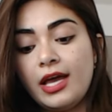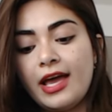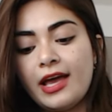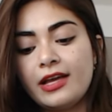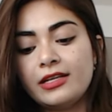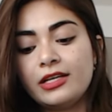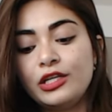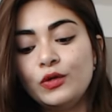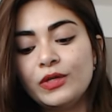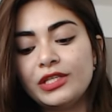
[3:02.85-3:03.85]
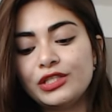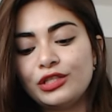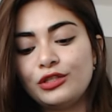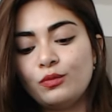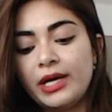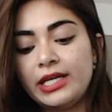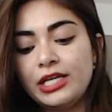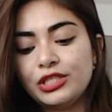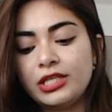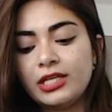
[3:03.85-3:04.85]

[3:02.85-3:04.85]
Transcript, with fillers: and a new addition to my keychain